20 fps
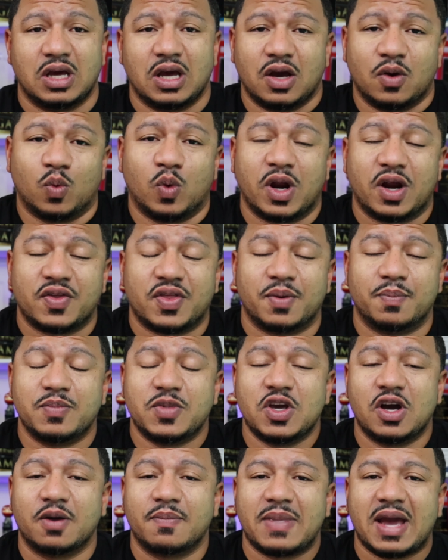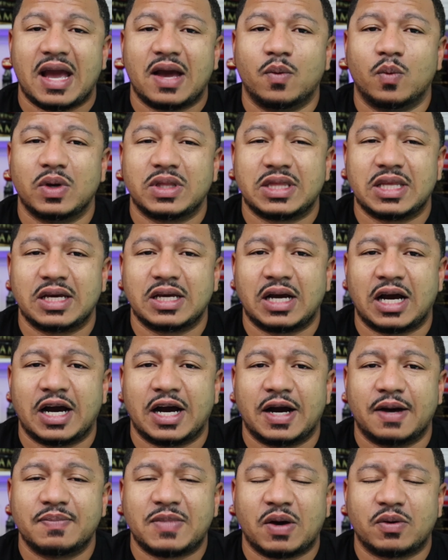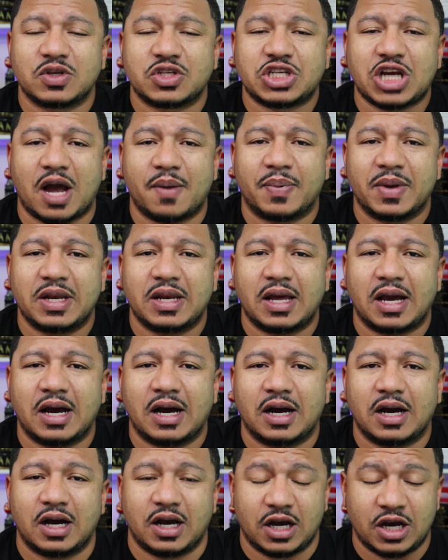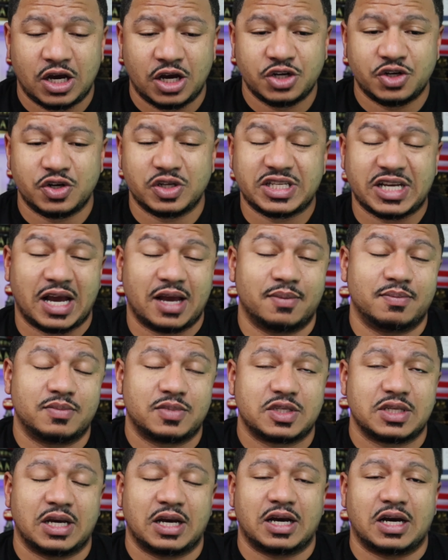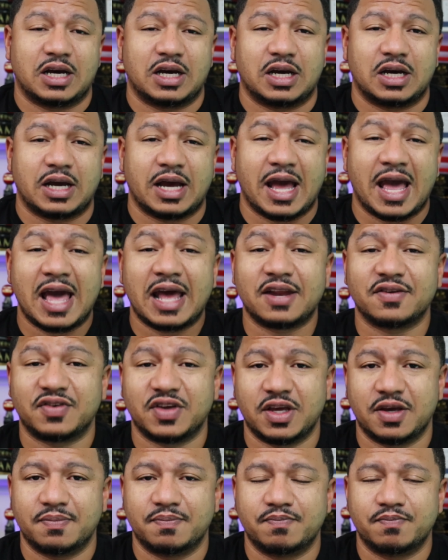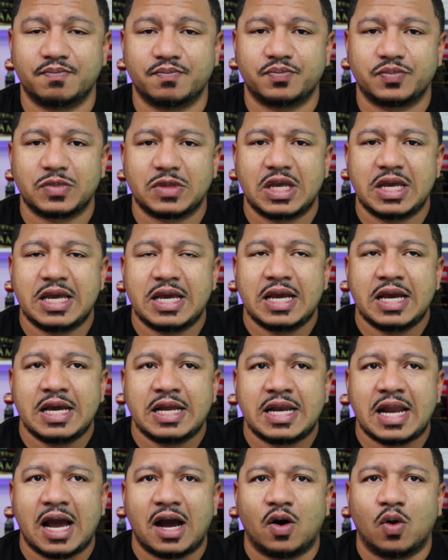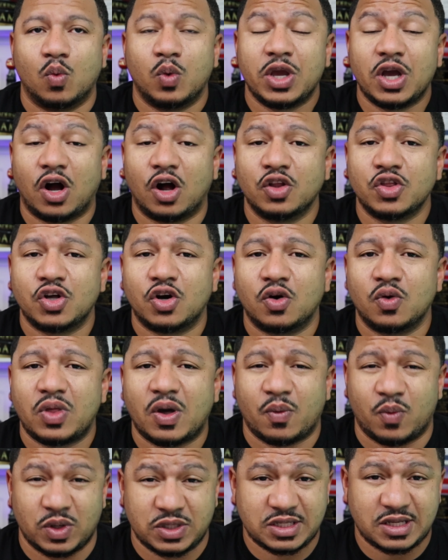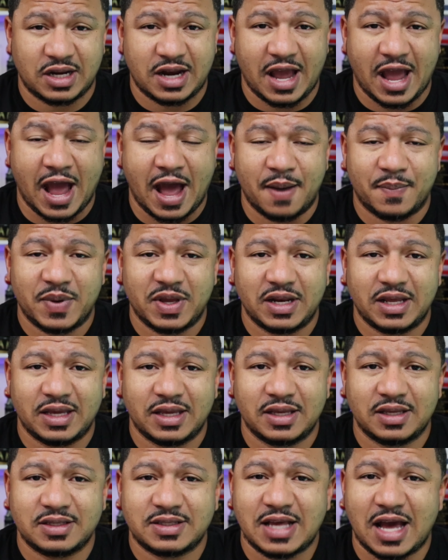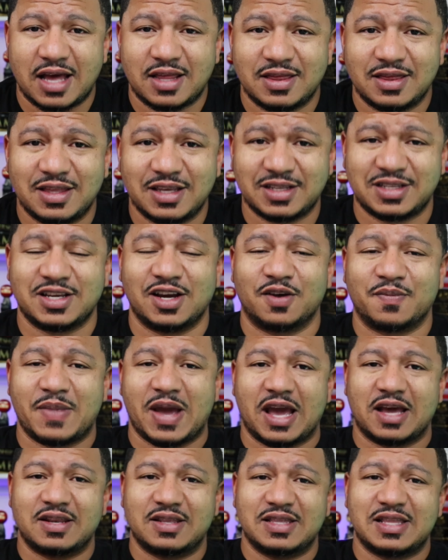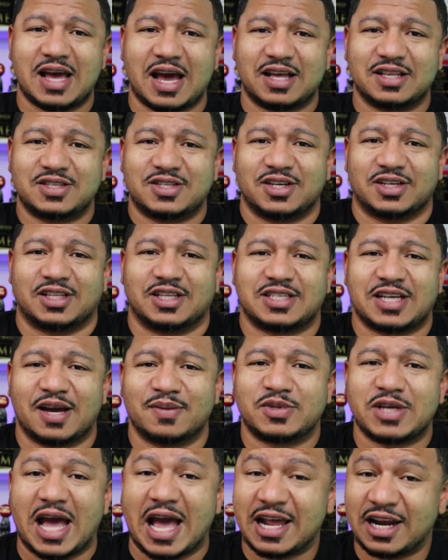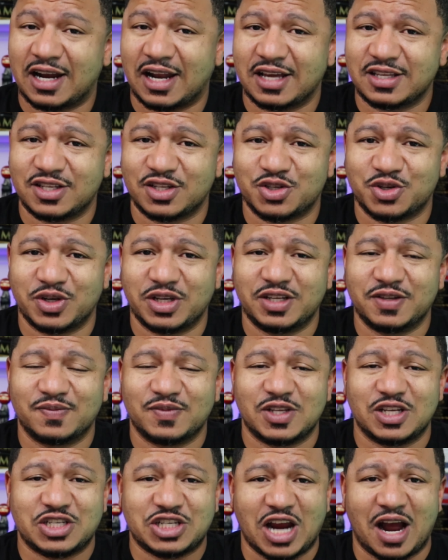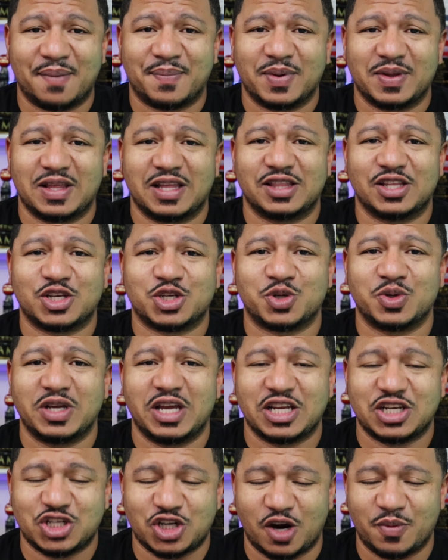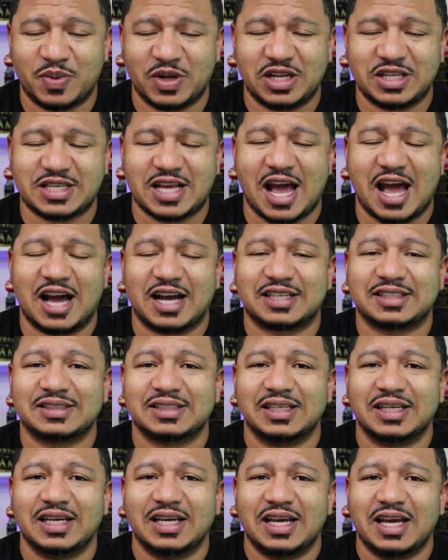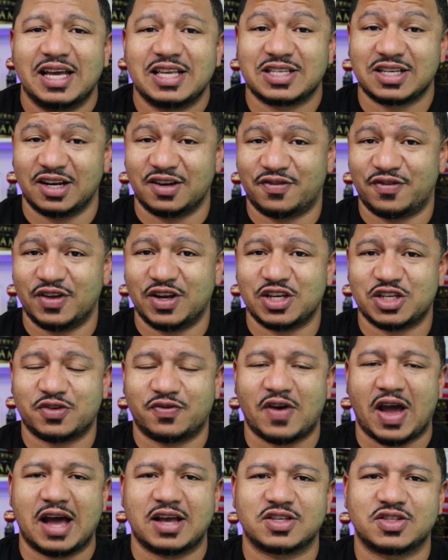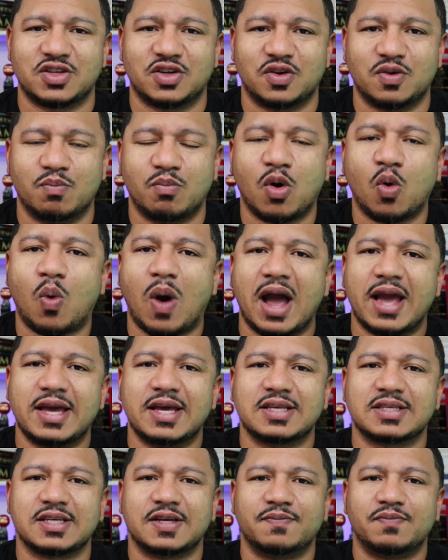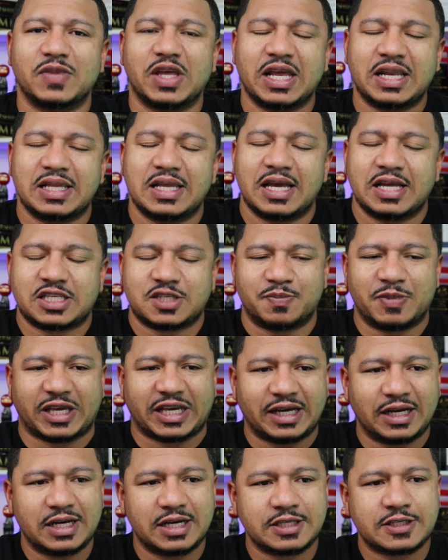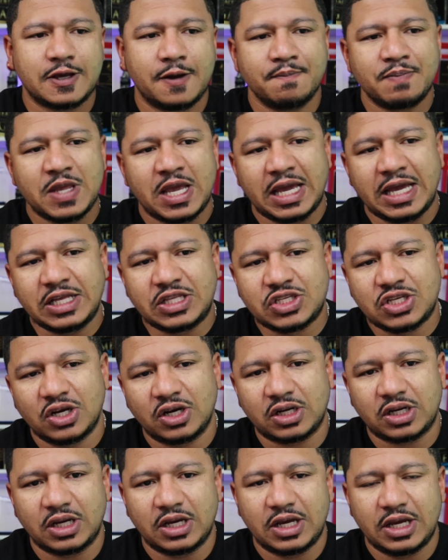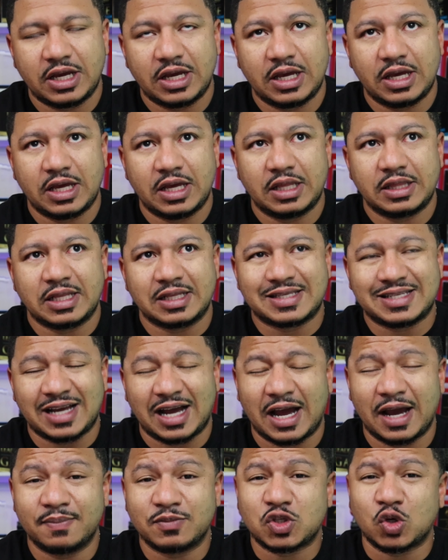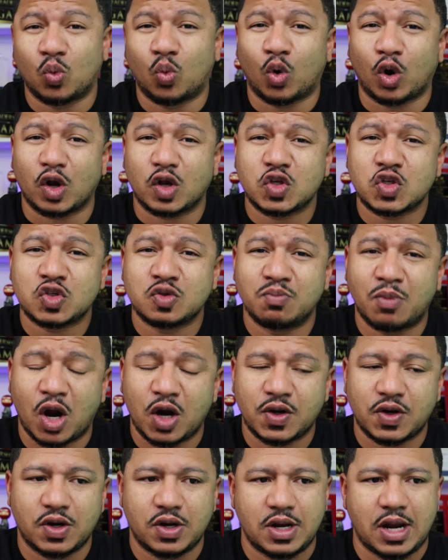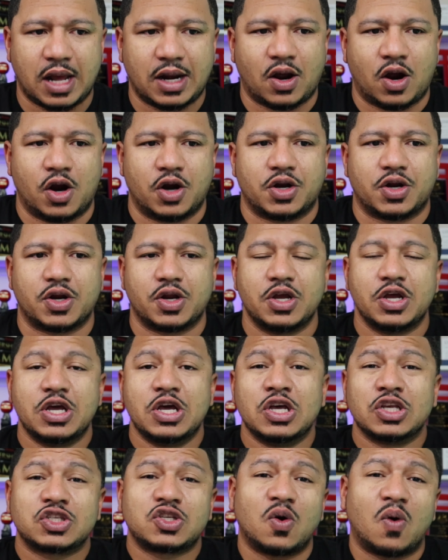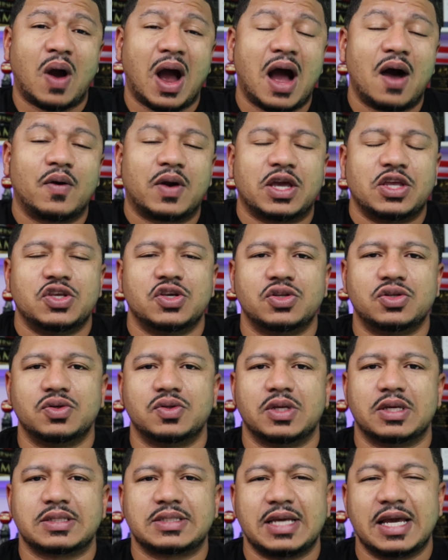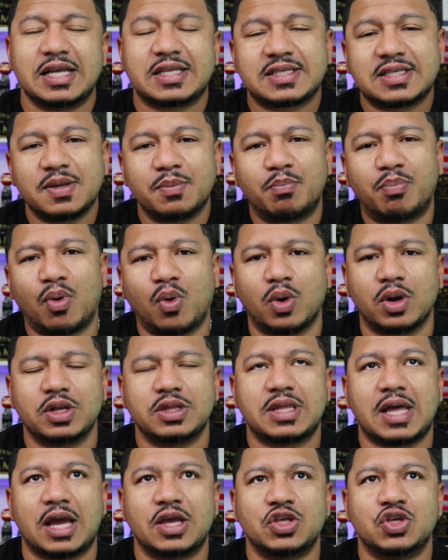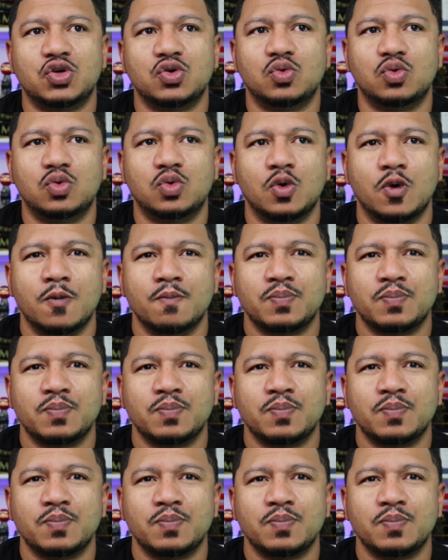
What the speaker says: where the young man with the that was chopping 100 times ahead of him. Now we all know that what's going to happen is that this young man that took the time to analyze the tree, to chop the tree and sharpen his axe, is going to finish faster. But why is it? It's because he took the time to work smarter, not harder. So how can you do this? It's important that you